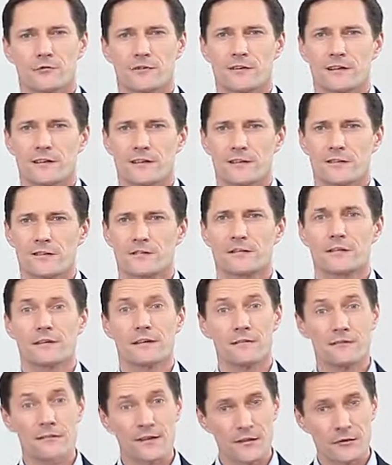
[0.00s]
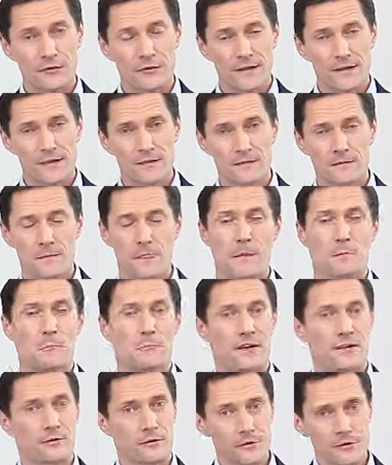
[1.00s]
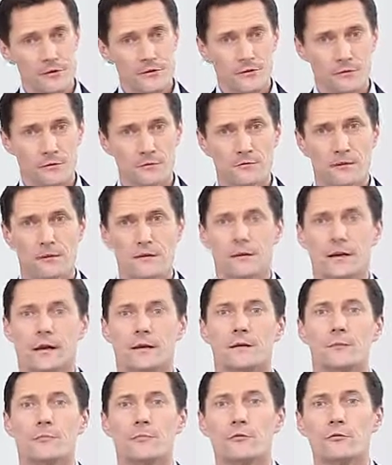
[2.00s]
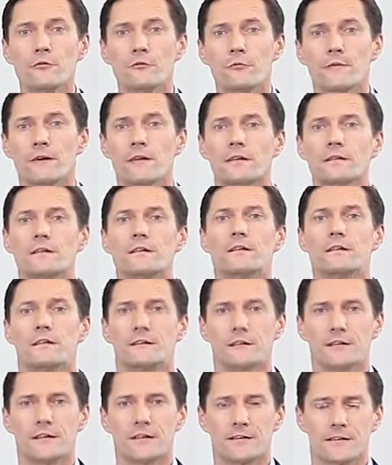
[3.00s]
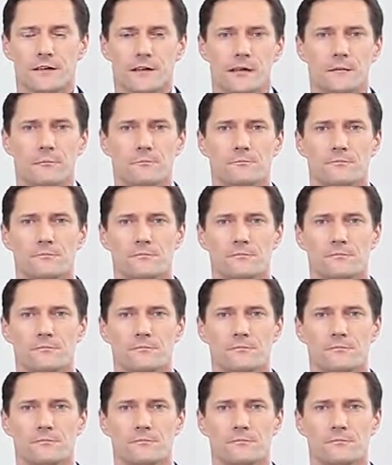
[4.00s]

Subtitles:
reduction in inventories, but also an improvement in lead time.